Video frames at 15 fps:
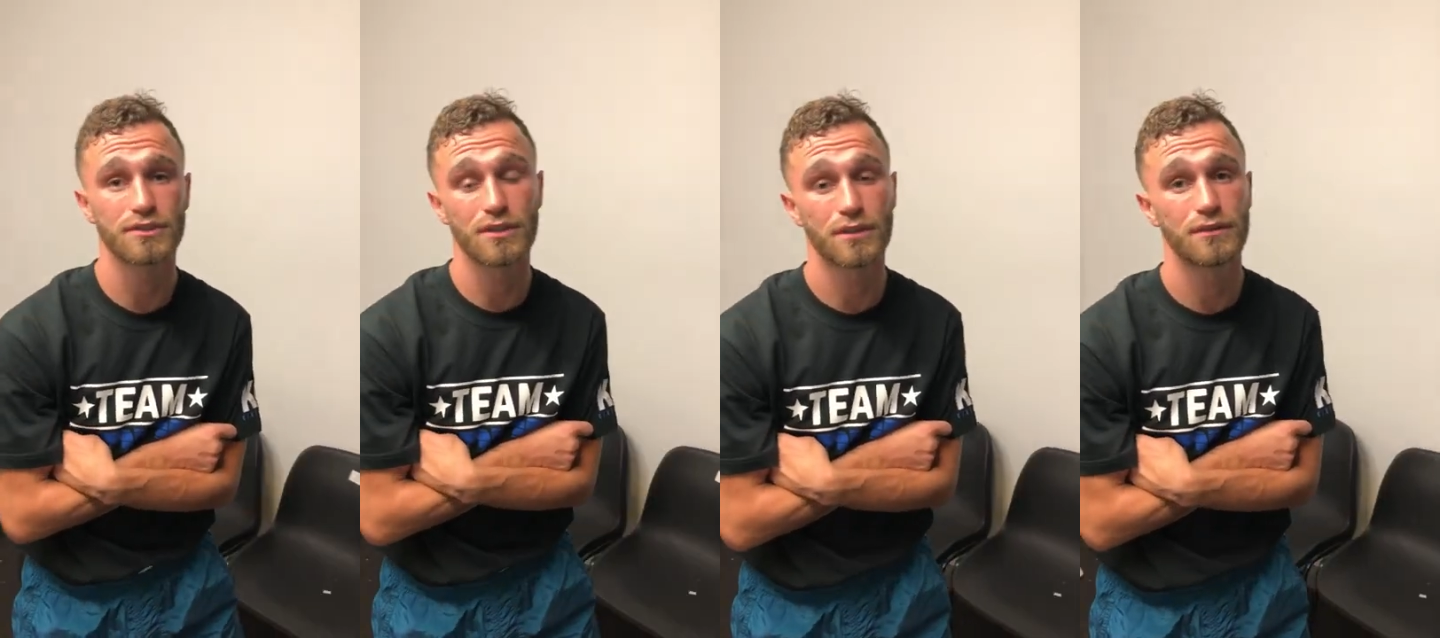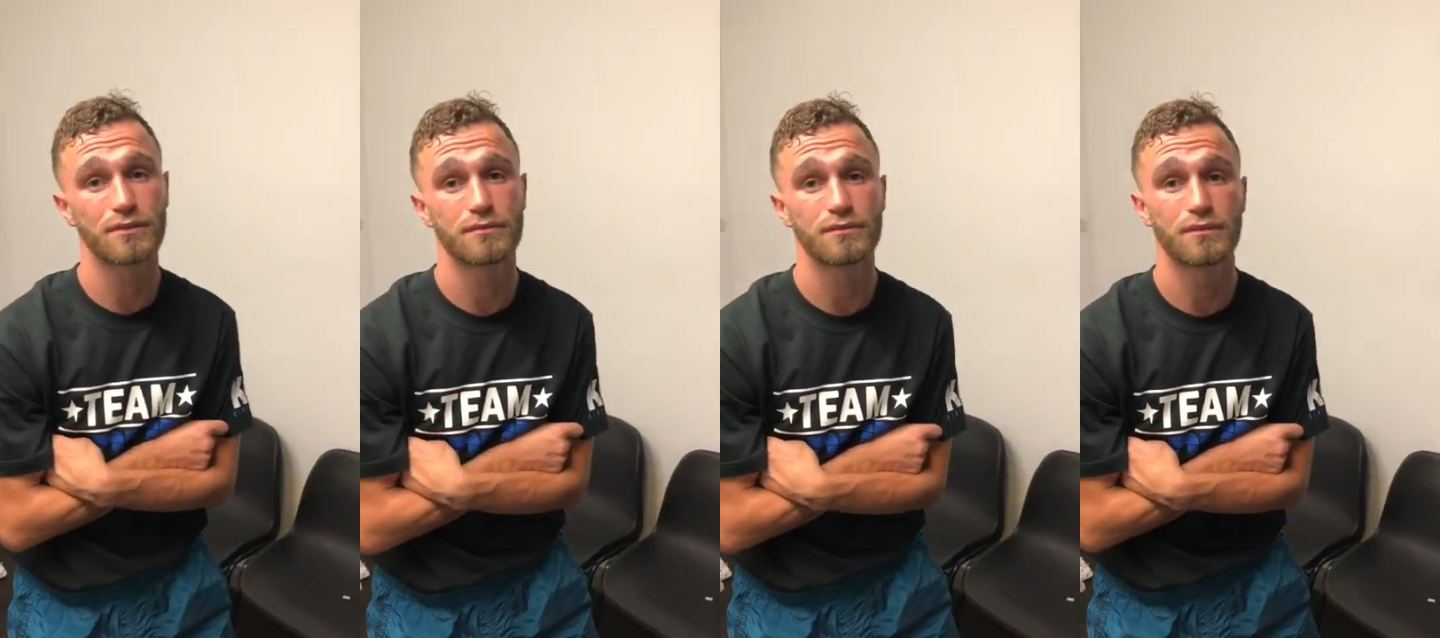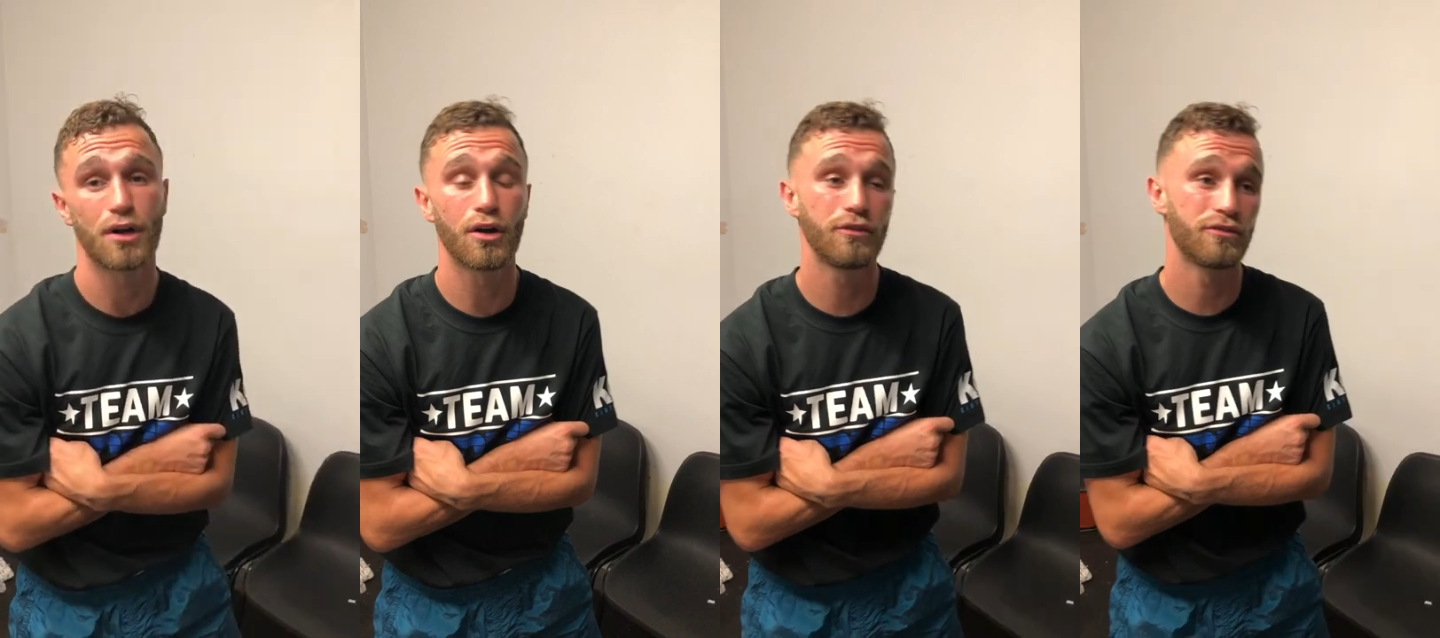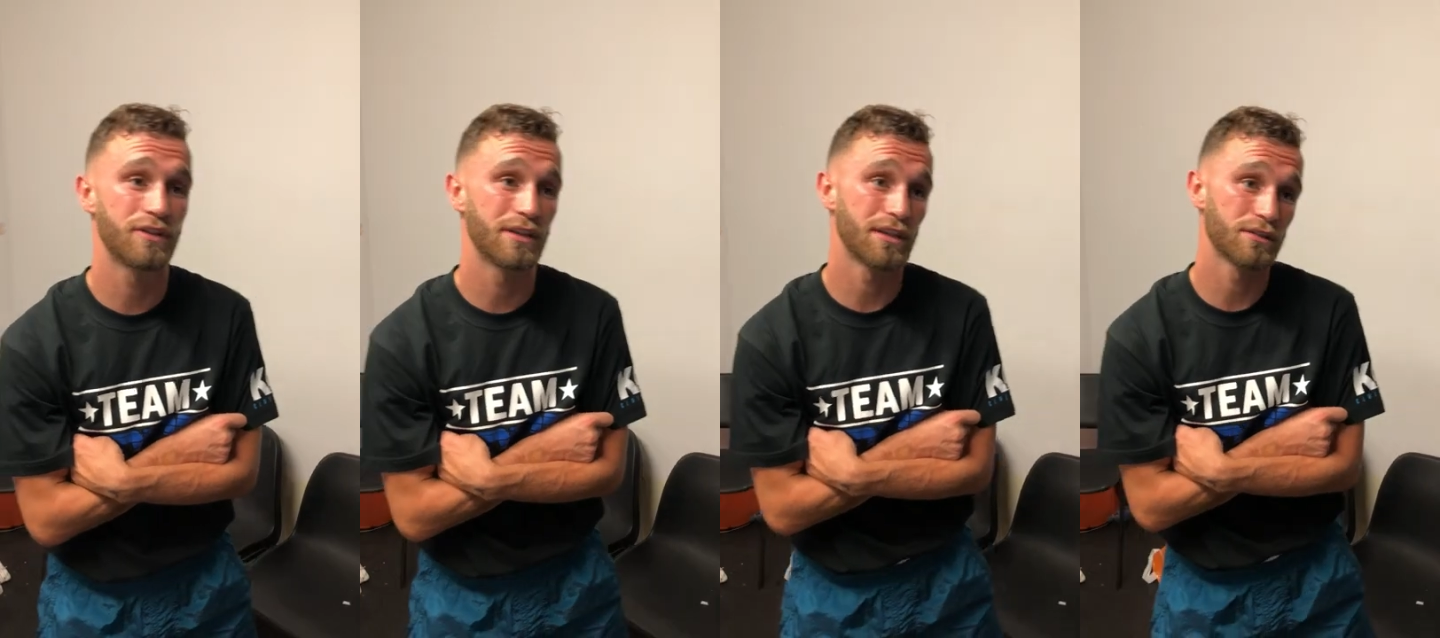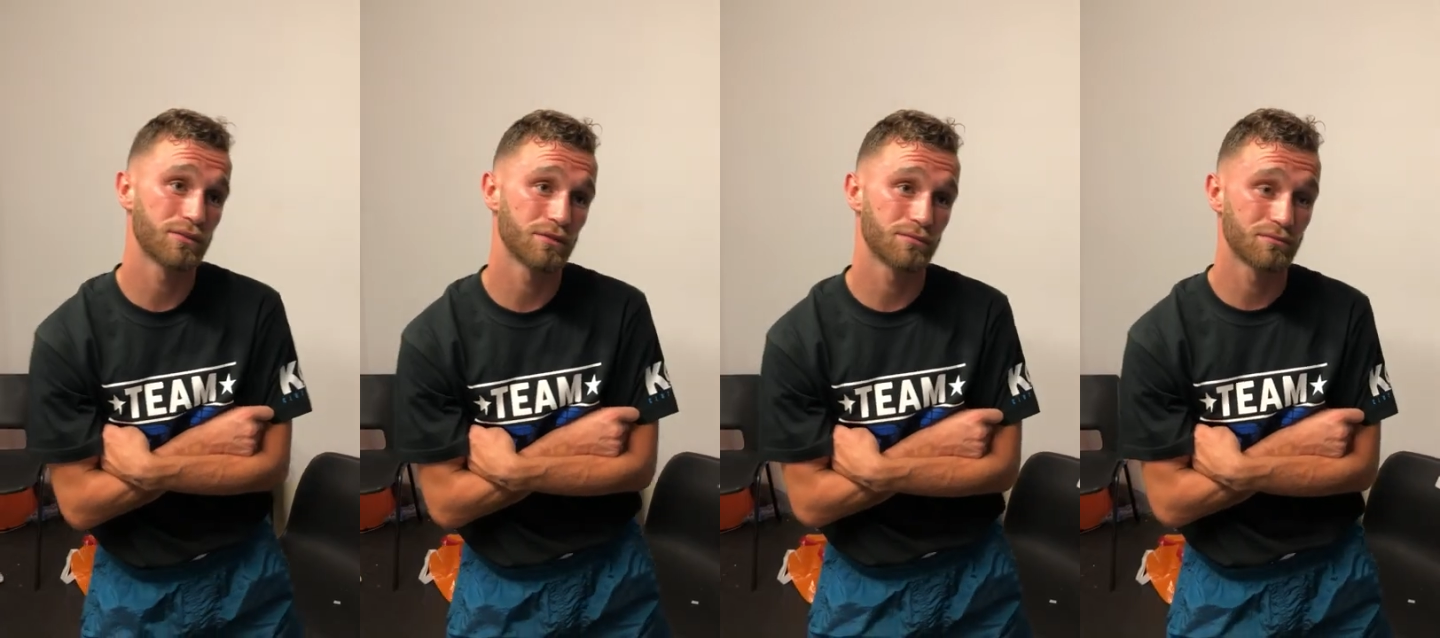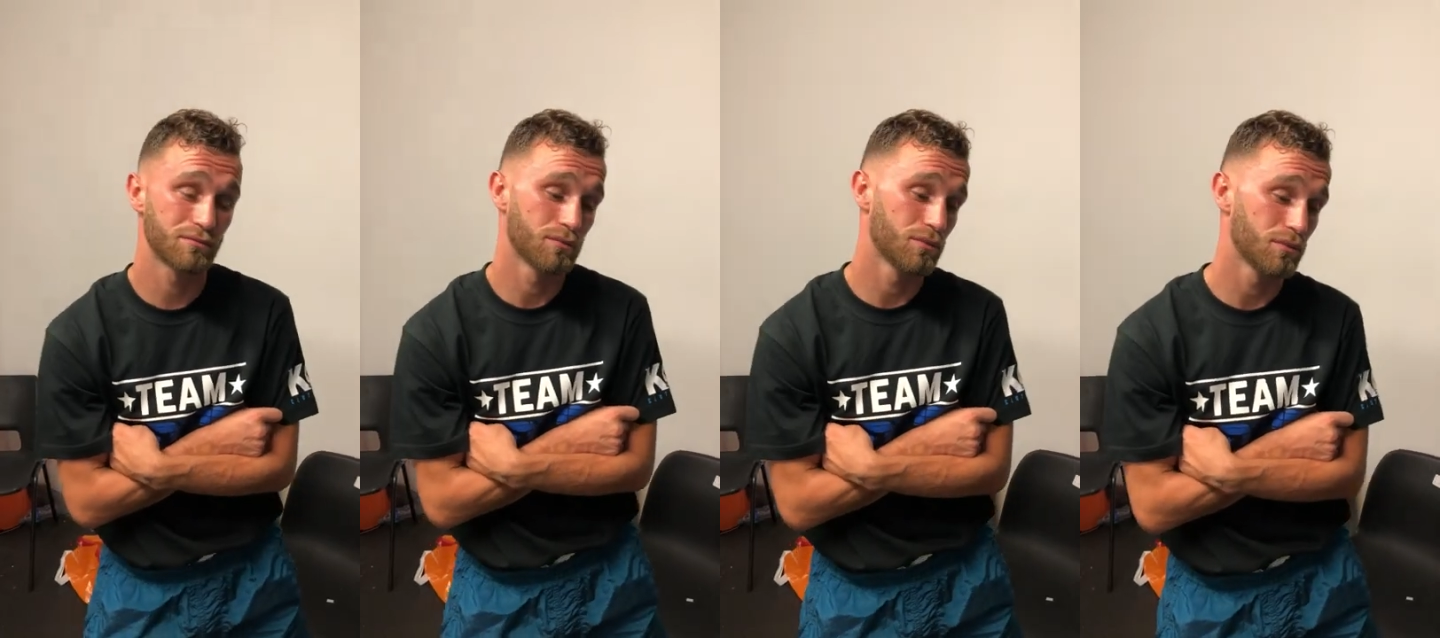So hopefully
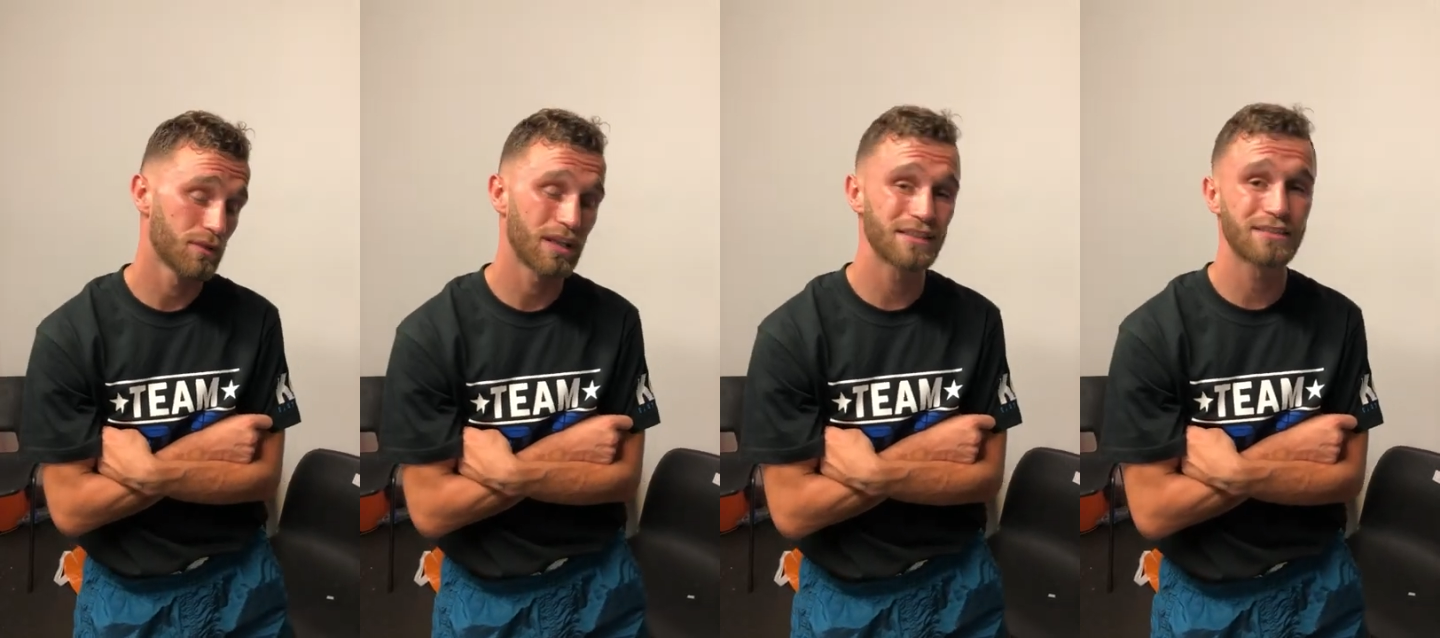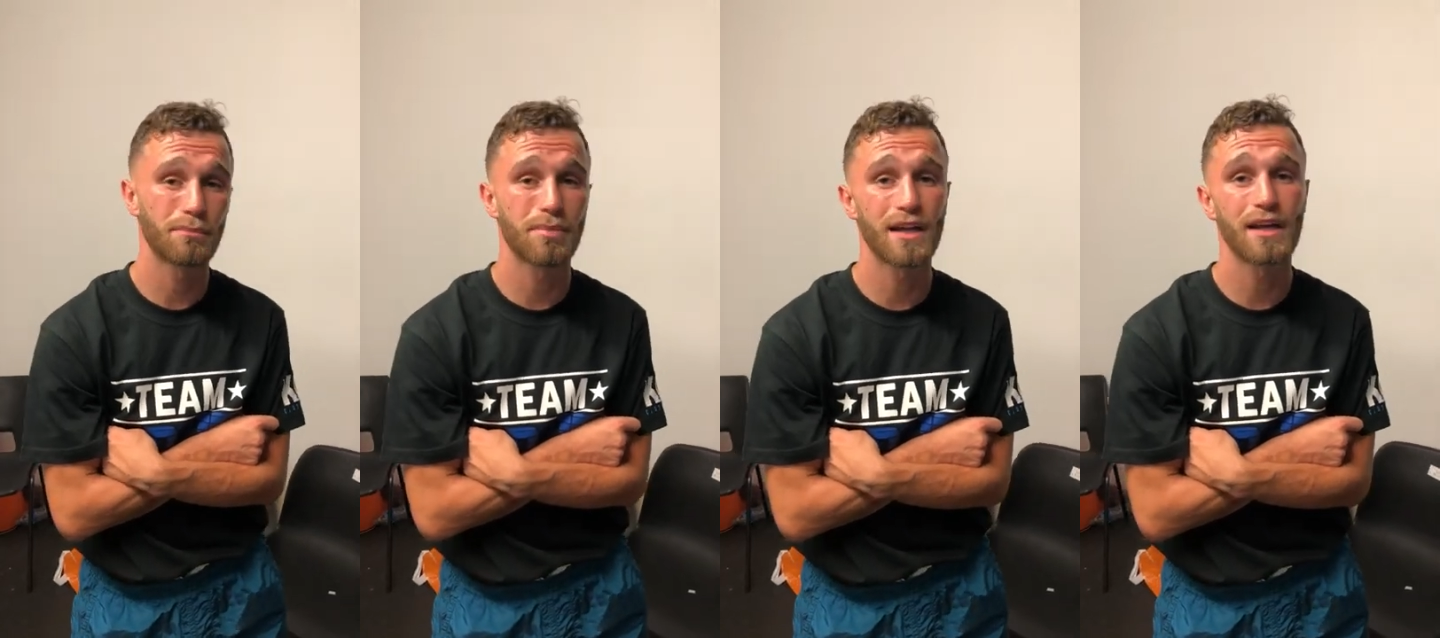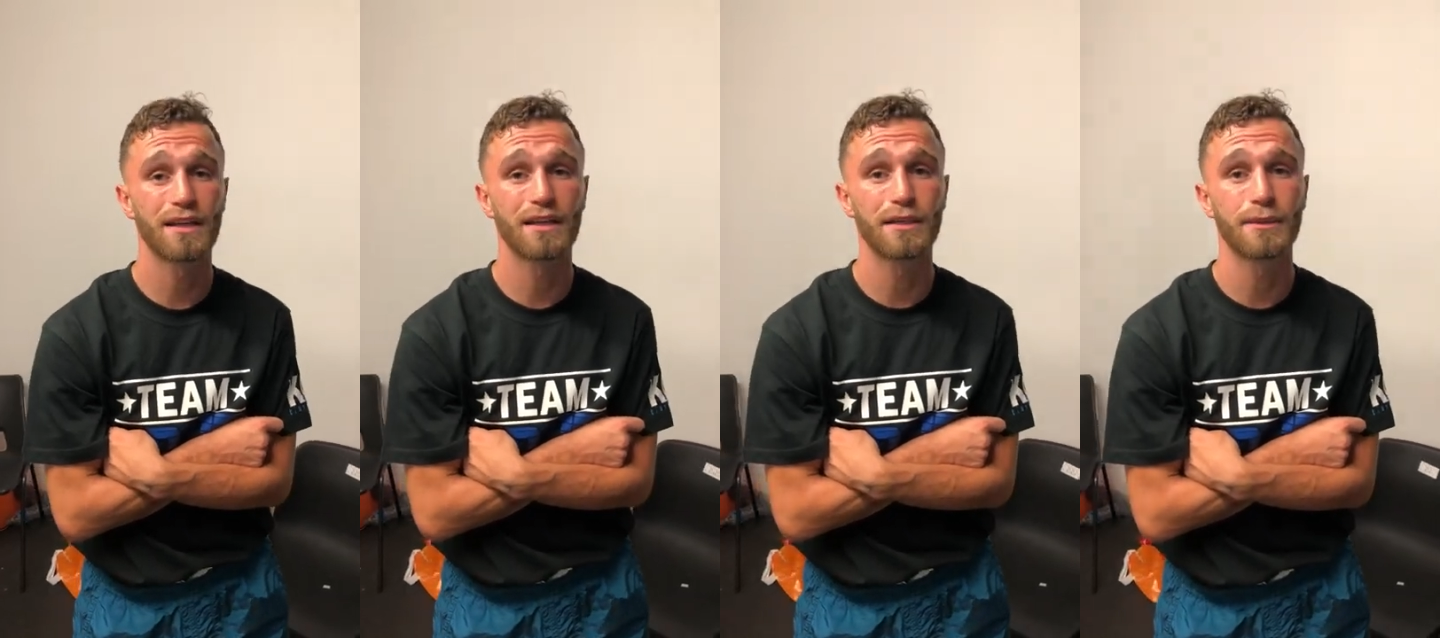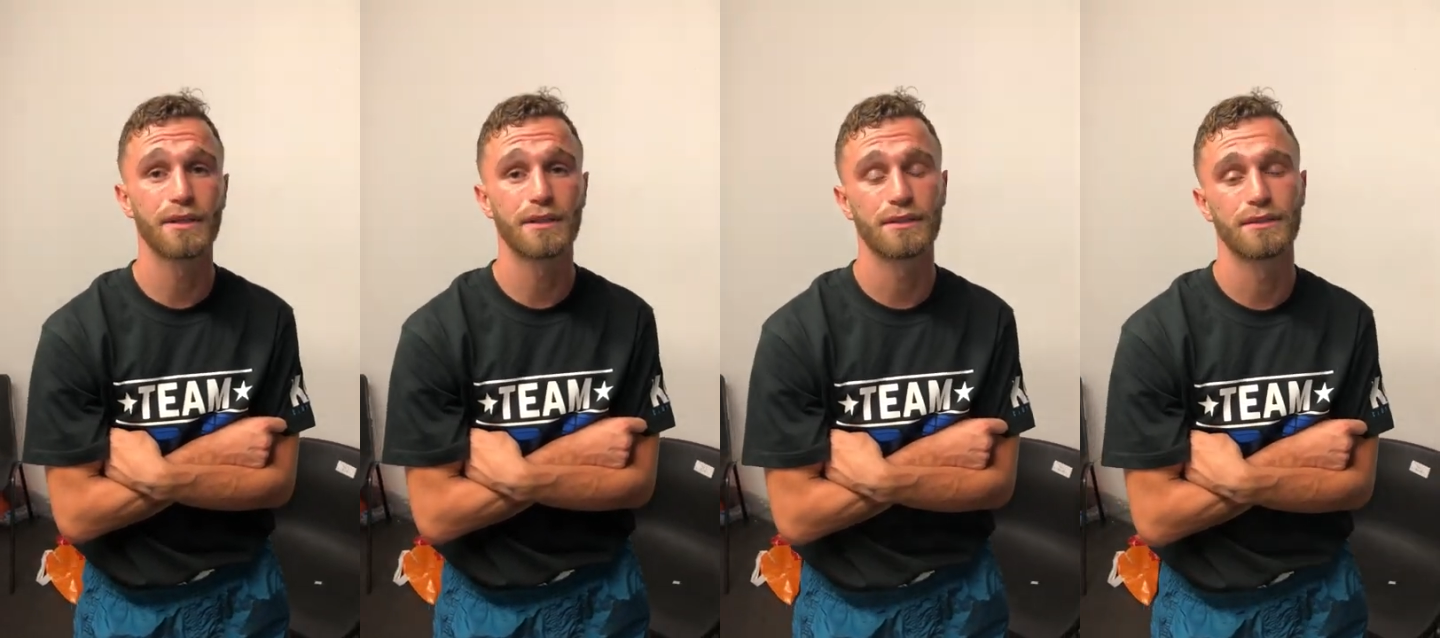that's the plan anyway.